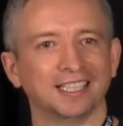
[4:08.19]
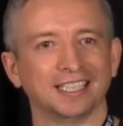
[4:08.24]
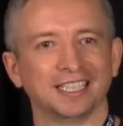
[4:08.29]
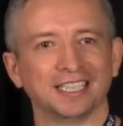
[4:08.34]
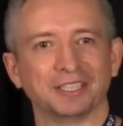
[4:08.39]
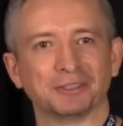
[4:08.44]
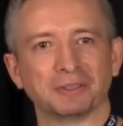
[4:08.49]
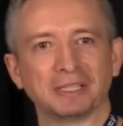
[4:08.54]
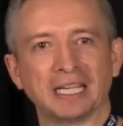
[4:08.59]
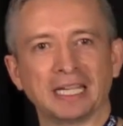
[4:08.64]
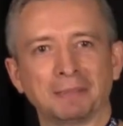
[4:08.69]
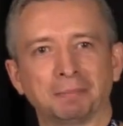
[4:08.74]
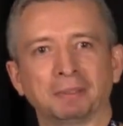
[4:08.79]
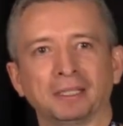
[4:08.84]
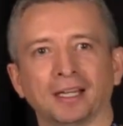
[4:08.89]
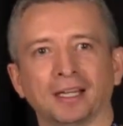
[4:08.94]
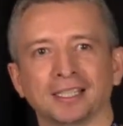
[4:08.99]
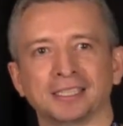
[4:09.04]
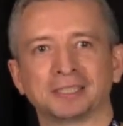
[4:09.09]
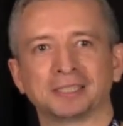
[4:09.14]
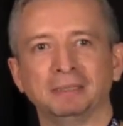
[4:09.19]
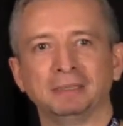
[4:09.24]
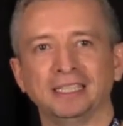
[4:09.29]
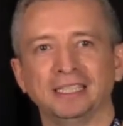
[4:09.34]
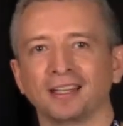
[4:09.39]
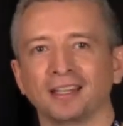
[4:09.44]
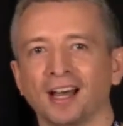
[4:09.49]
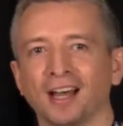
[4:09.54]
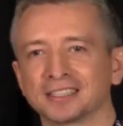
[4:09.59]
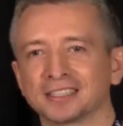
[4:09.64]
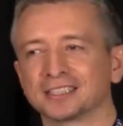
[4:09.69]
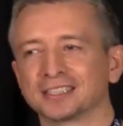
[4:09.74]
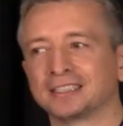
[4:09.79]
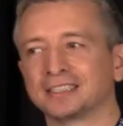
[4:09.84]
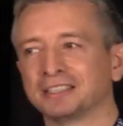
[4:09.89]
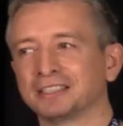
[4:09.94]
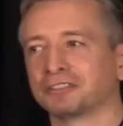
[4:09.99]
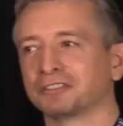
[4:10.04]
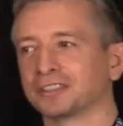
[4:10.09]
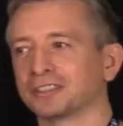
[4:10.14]
You know, APIs mean lots of
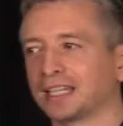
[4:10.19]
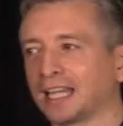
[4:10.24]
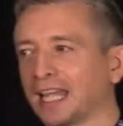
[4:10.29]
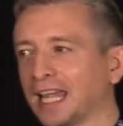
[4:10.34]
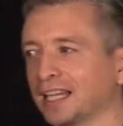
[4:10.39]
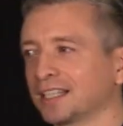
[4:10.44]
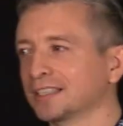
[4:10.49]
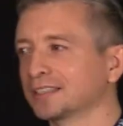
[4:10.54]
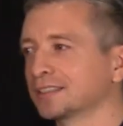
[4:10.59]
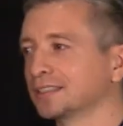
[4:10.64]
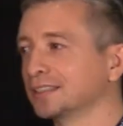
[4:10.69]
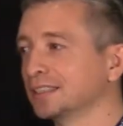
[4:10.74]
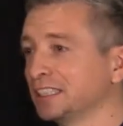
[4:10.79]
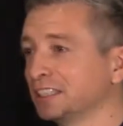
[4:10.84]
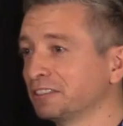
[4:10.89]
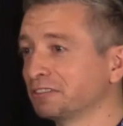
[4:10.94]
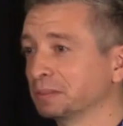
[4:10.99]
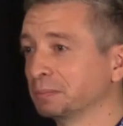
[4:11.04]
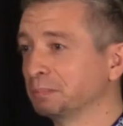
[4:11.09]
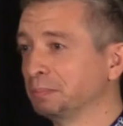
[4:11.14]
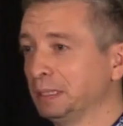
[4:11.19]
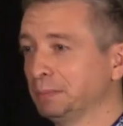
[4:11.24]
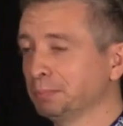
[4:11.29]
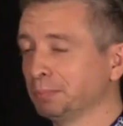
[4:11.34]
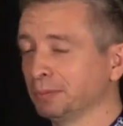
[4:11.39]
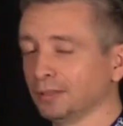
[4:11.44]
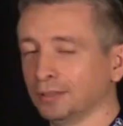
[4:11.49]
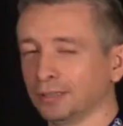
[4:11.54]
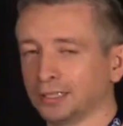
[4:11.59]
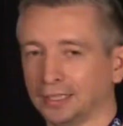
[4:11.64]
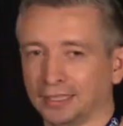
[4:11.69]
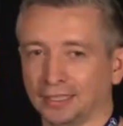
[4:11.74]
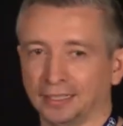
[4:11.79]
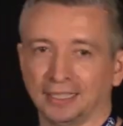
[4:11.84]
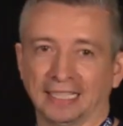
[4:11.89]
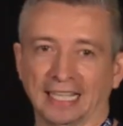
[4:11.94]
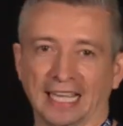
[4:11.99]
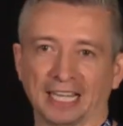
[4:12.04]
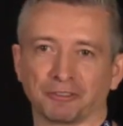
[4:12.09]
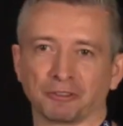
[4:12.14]
different things to different people,
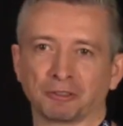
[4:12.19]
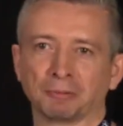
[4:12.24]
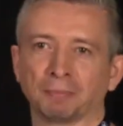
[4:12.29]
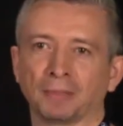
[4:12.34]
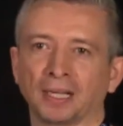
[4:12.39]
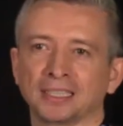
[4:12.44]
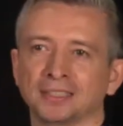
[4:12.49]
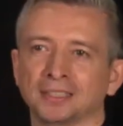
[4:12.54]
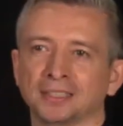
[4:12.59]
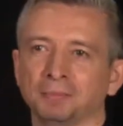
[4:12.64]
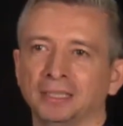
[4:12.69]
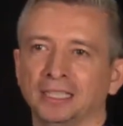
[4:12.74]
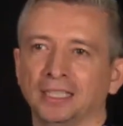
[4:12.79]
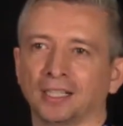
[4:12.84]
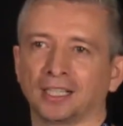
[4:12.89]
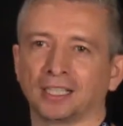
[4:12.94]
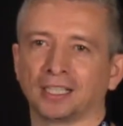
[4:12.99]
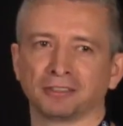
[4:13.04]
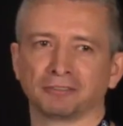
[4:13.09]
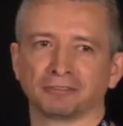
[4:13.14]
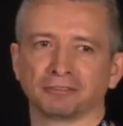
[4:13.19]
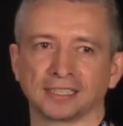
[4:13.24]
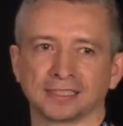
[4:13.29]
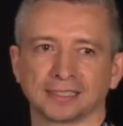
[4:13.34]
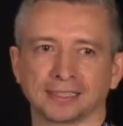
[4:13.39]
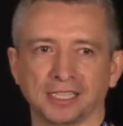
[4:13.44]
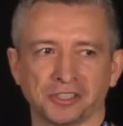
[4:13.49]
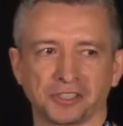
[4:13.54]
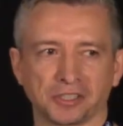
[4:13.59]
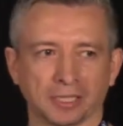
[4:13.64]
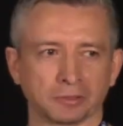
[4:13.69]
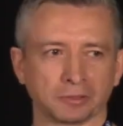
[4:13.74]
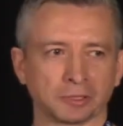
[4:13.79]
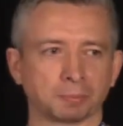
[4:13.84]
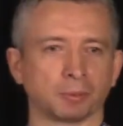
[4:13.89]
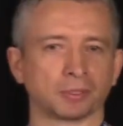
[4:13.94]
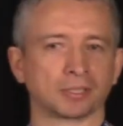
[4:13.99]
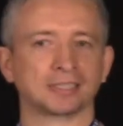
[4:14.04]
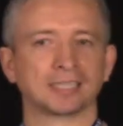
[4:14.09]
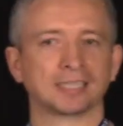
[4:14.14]
and it reminded me of a session I was
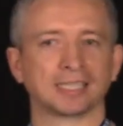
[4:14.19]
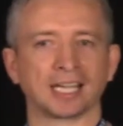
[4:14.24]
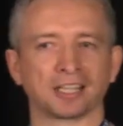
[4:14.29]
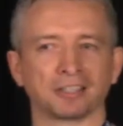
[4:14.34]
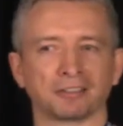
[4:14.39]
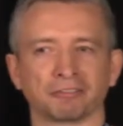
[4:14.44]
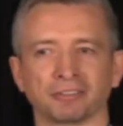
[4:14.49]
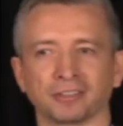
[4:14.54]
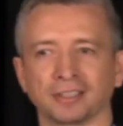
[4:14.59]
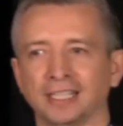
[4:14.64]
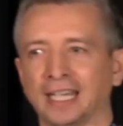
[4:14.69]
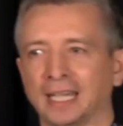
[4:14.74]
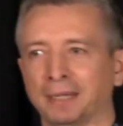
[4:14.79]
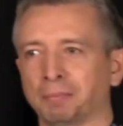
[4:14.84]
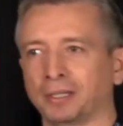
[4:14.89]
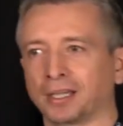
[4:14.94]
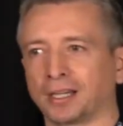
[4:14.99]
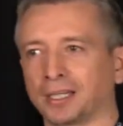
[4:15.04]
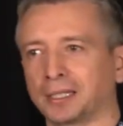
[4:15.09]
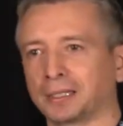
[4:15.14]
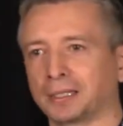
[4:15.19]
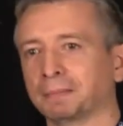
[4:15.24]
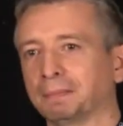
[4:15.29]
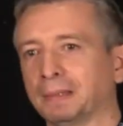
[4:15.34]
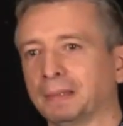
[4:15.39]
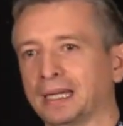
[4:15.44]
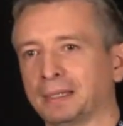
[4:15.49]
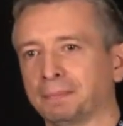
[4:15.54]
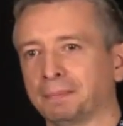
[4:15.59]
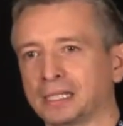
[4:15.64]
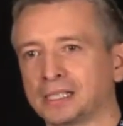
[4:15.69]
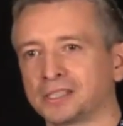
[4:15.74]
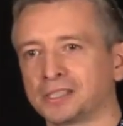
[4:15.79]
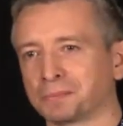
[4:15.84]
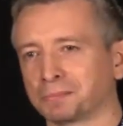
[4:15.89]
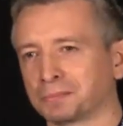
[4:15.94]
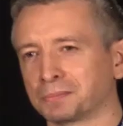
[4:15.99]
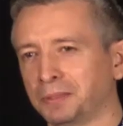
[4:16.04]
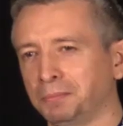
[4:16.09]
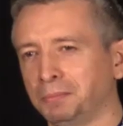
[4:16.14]
putting together for the API
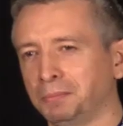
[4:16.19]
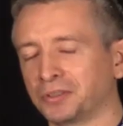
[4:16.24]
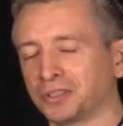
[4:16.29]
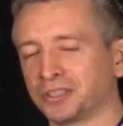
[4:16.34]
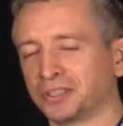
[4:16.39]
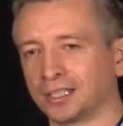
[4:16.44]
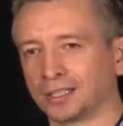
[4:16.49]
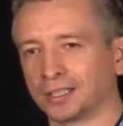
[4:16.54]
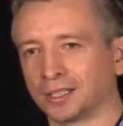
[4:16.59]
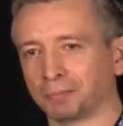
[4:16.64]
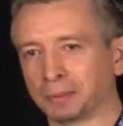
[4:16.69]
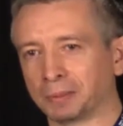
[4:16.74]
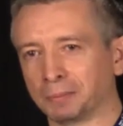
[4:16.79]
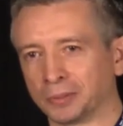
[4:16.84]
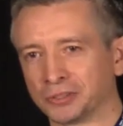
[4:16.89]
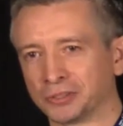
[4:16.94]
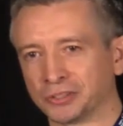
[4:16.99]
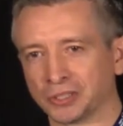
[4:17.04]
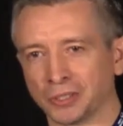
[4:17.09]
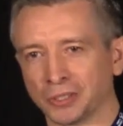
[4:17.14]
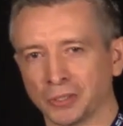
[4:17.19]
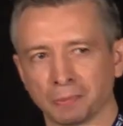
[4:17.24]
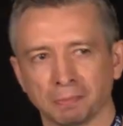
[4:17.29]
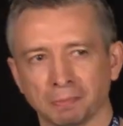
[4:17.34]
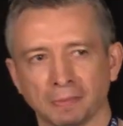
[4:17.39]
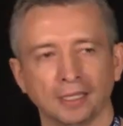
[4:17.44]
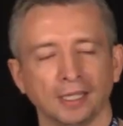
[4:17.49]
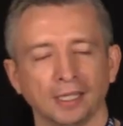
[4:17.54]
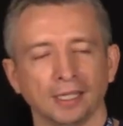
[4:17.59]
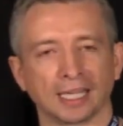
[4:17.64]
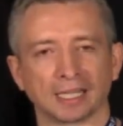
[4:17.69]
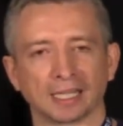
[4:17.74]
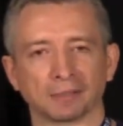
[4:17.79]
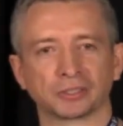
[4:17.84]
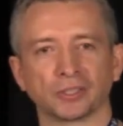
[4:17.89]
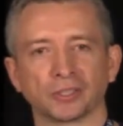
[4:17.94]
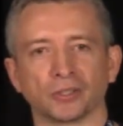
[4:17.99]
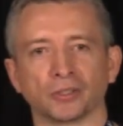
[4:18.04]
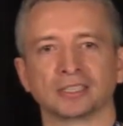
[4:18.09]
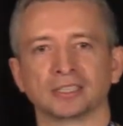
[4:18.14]
Belgium community a couple of months ago, and I was
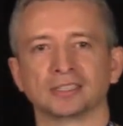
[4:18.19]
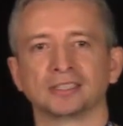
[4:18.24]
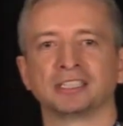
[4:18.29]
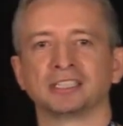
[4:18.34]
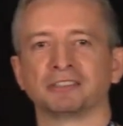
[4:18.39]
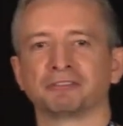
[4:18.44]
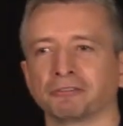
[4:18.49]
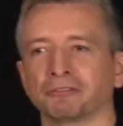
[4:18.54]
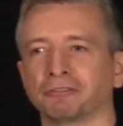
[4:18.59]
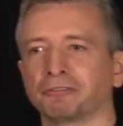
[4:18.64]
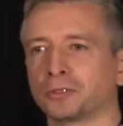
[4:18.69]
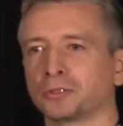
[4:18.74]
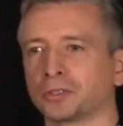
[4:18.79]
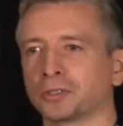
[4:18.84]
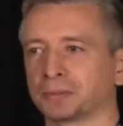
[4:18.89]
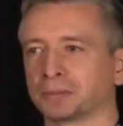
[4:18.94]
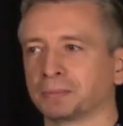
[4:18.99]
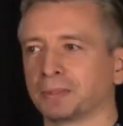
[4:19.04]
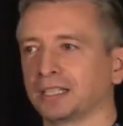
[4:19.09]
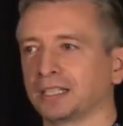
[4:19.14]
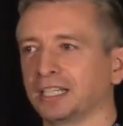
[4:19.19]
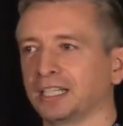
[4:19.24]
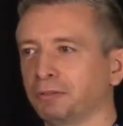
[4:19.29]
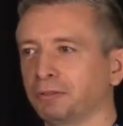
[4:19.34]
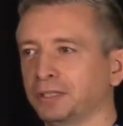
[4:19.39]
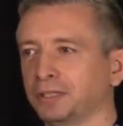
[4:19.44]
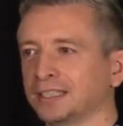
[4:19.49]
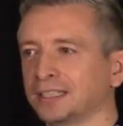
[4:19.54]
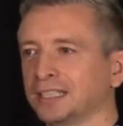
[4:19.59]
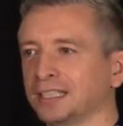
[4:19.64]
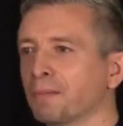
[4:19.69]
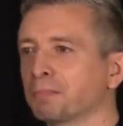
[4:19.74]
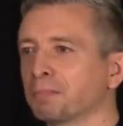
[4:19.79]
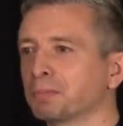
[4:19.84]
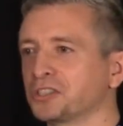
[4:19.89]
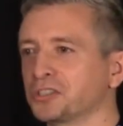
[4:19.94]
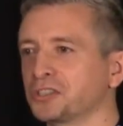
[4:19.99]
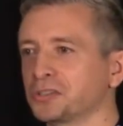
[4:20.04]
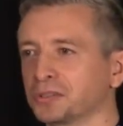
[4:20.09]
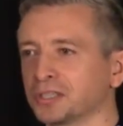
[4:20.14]
talking to different folks about if we had the
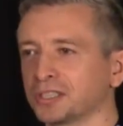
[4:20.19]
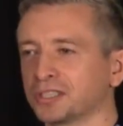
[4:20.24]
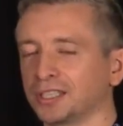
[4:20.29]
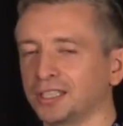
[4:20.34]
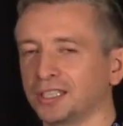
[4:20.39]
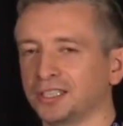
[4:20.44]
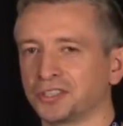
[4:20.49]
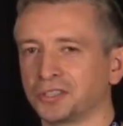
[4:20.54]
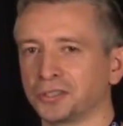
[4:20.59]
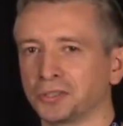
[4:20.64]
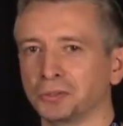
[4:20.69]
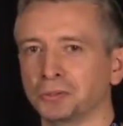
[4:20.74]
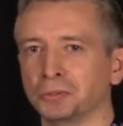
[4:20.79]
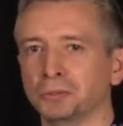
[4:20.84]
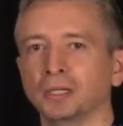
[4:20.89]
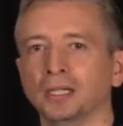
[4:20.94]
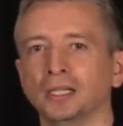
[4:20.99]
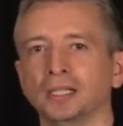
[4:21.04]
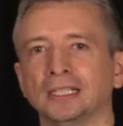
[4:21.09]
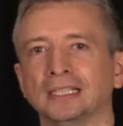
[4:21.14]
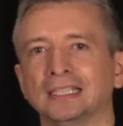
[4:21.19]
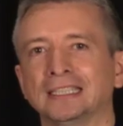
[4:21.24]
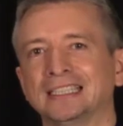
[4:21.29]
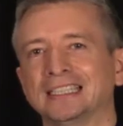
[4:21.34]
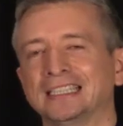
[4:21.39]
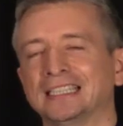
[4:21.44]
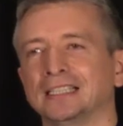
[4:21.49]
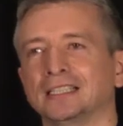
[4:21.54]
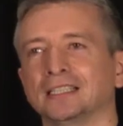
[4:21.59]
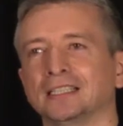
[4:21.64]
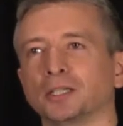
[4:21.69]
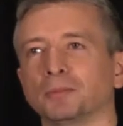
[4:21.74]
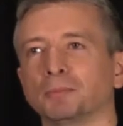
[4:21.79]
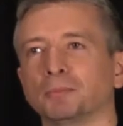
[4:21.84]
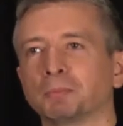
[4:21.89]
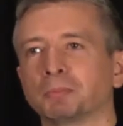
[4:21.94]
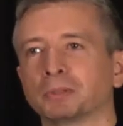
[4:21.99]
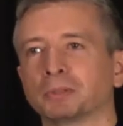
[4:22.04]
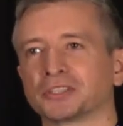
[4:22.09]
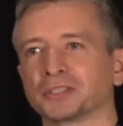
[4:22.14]
opportunity to come
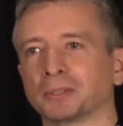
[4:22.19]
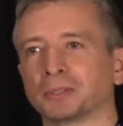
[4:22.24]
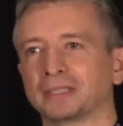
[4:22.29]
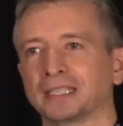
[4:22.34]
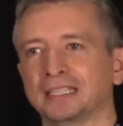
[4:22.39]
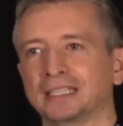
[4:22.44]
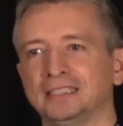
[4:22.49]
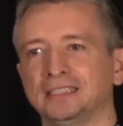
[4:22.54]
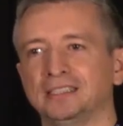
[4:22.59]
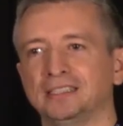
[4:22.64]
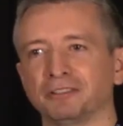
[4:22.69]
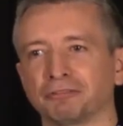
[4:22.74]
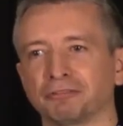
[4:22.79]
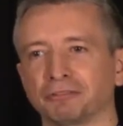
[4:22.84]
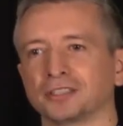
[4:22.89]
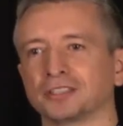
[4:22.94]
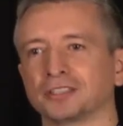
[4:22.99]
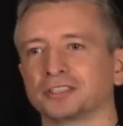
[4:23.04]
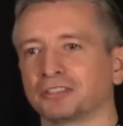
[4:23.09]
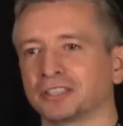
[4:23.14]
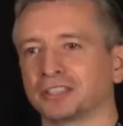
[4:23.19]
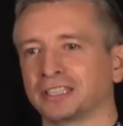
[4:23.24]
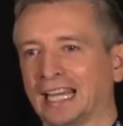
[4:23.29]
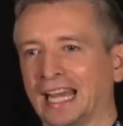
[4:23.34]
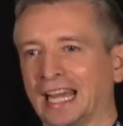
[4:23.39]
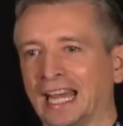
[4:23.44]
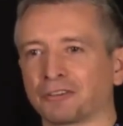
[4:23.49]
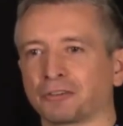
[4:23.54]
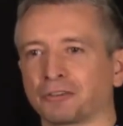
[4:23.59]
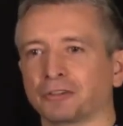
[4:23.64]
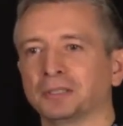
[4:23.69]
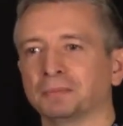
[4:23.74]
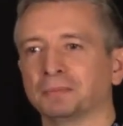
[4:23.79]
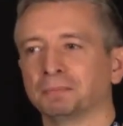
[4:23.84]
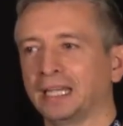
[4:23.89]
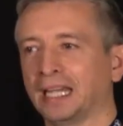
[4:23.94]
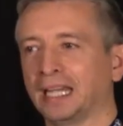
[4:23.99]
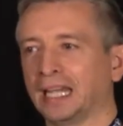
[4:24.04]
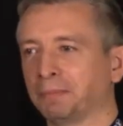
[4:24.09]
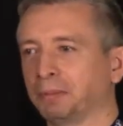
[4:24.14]
up with something different for the acronym
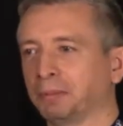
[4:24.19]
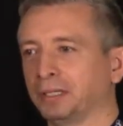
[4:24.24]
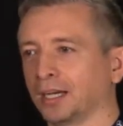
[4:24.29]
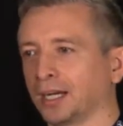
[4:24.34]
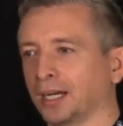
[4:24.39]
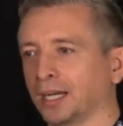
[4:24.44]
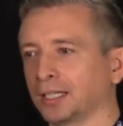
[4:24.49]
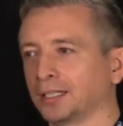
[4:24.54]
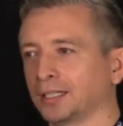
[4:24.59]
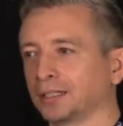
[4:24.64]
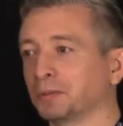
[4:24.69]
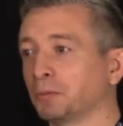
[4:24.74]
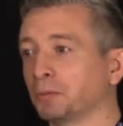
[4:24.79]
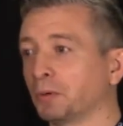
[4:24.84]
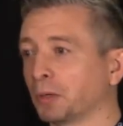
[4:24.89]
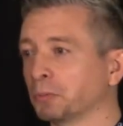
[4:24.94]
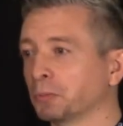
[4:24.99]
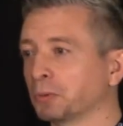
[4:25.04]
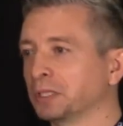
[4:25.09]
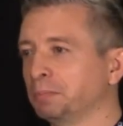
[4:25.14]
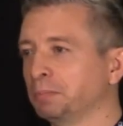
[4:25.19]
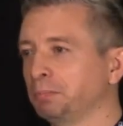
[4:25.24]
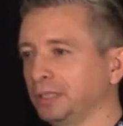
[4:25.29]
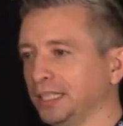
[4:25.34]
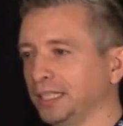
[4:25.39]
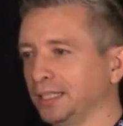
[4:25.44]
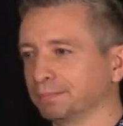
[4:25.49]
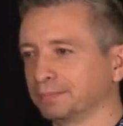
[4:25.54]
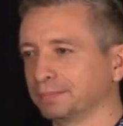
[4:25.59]
API, what would it be?